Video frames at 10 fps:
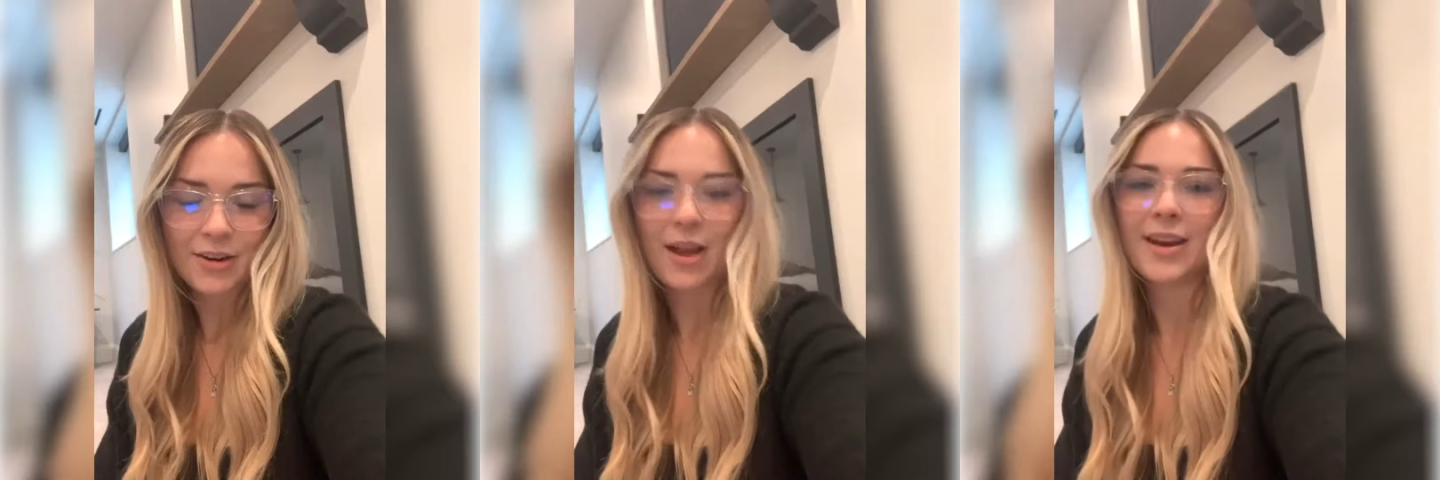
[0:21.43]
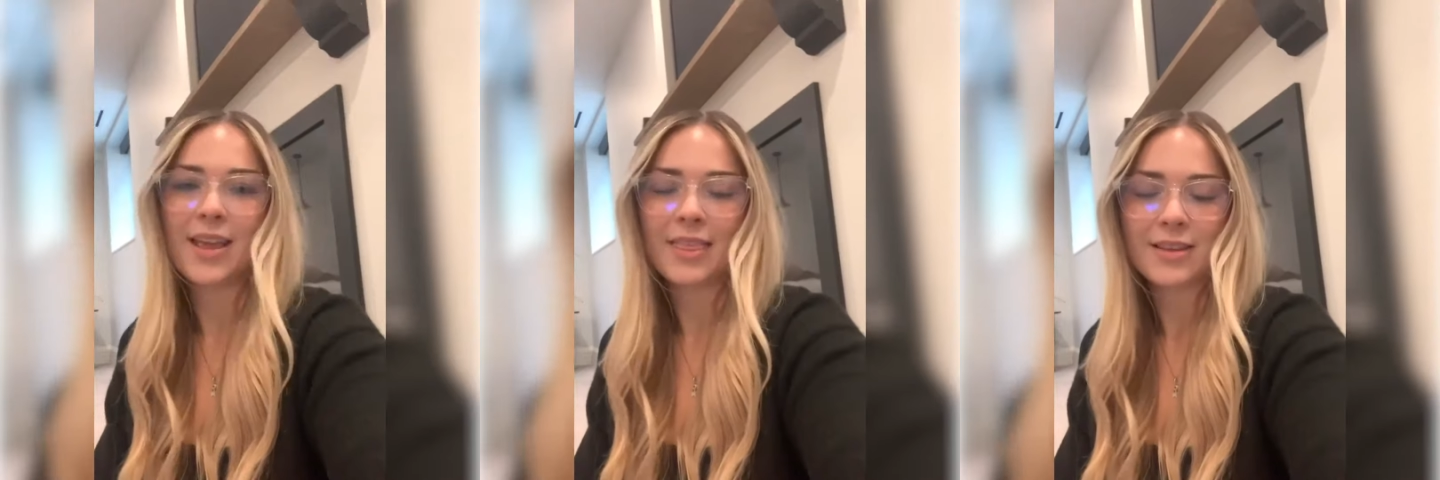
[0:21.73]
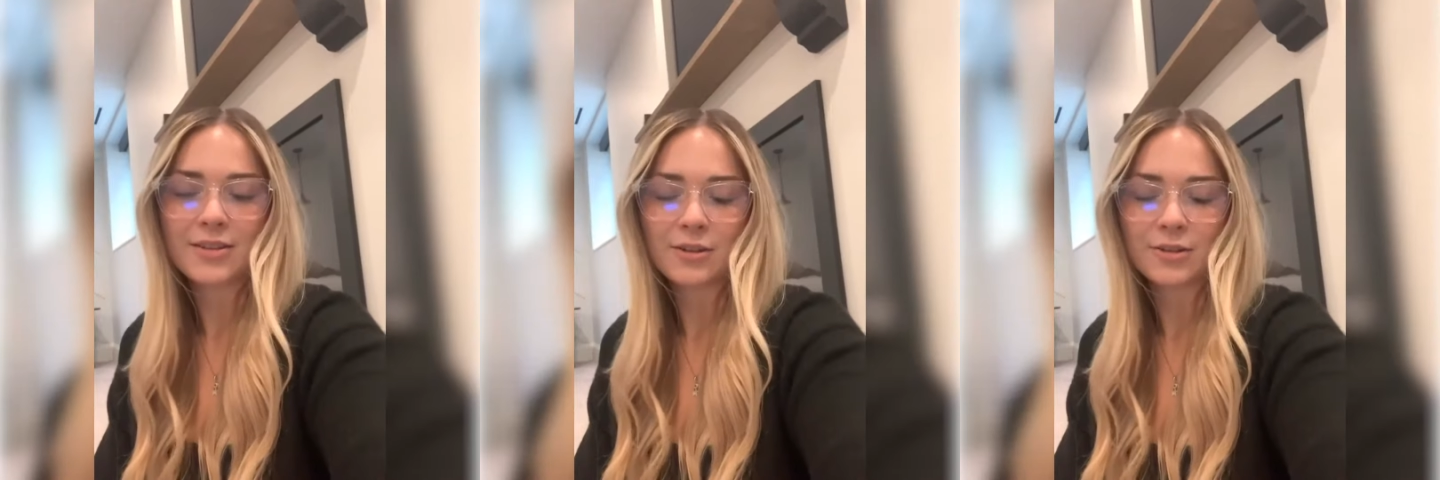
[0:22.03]
And in this
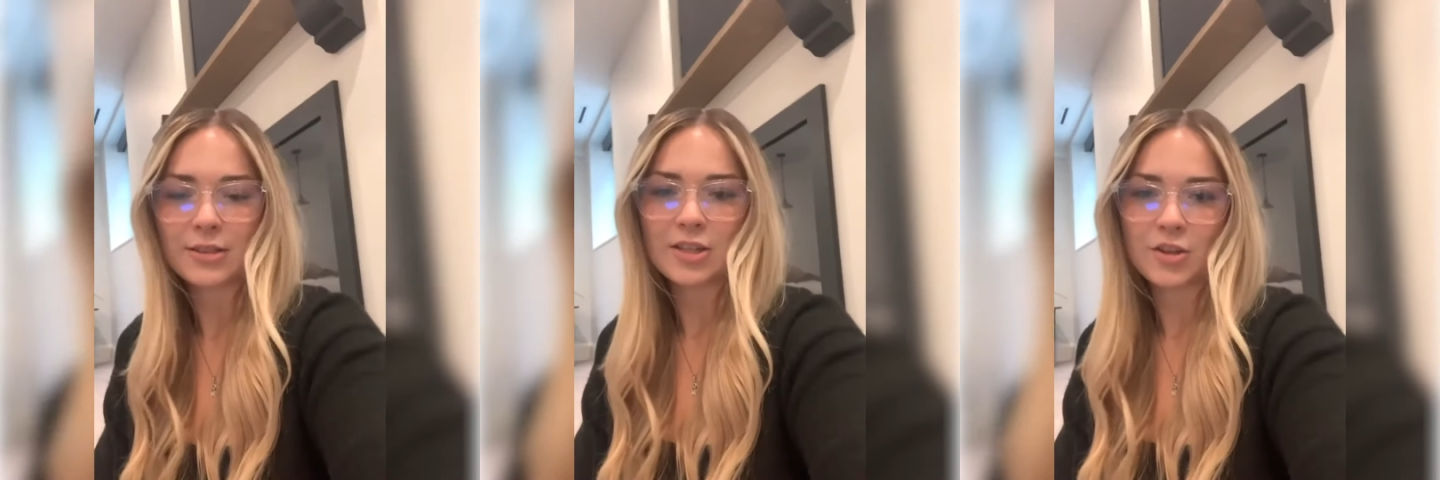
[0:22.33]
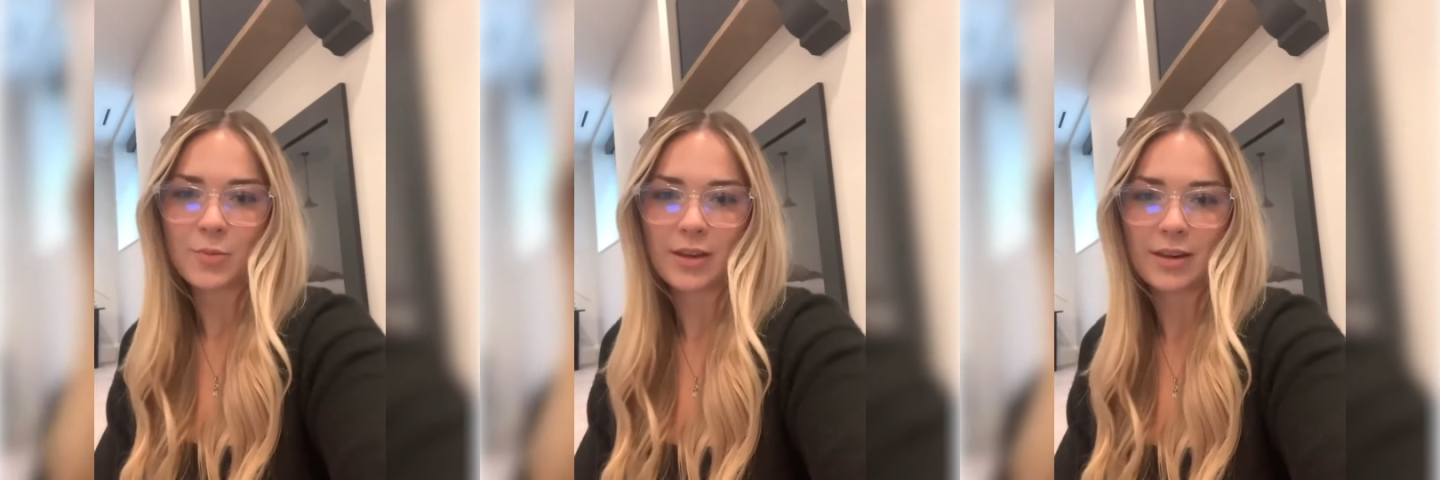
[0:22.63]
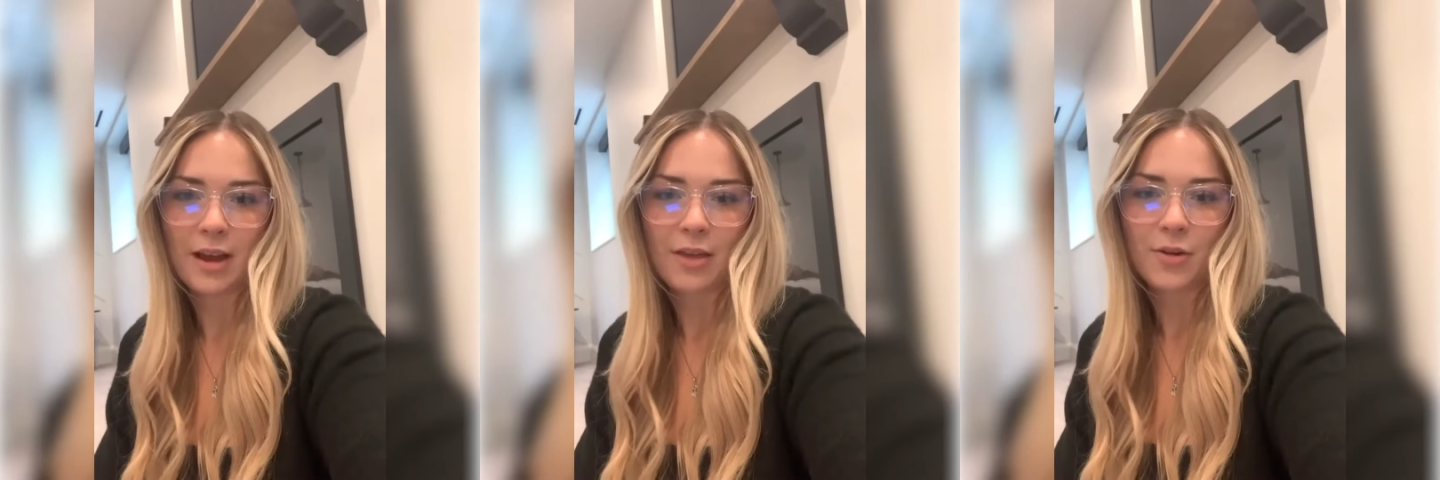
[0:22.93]
consultation, we can
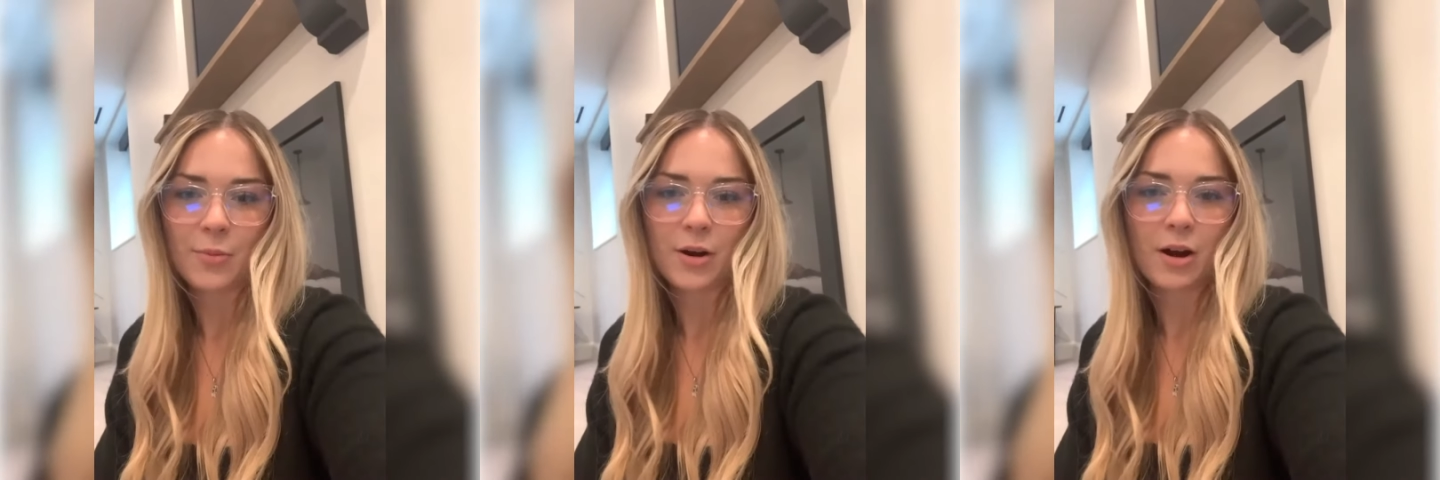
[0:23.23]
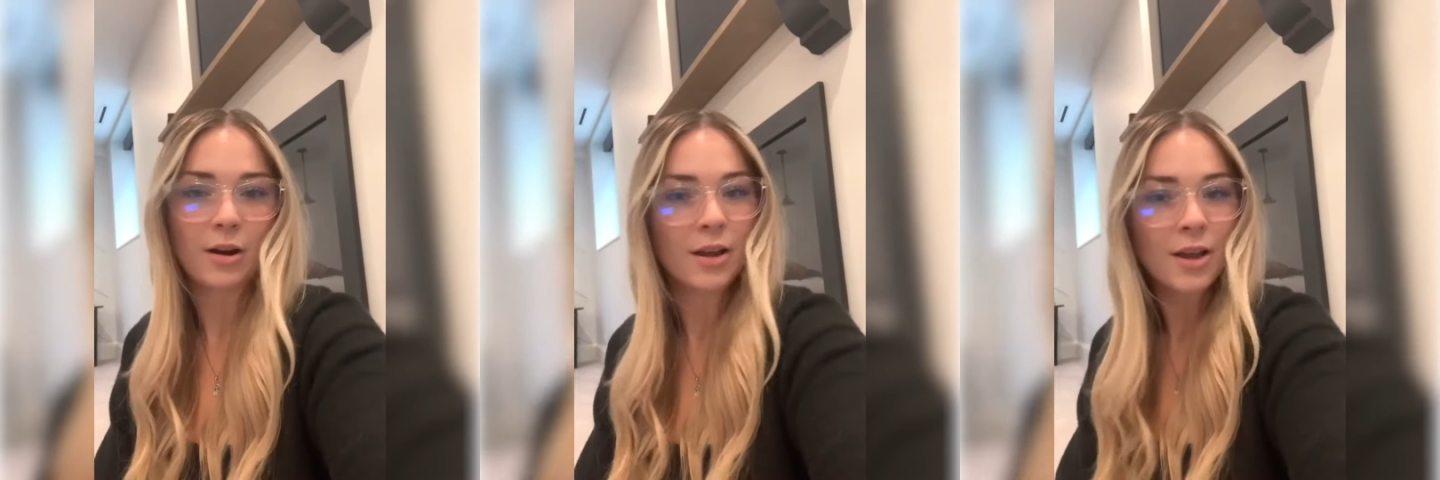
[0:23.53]
either work on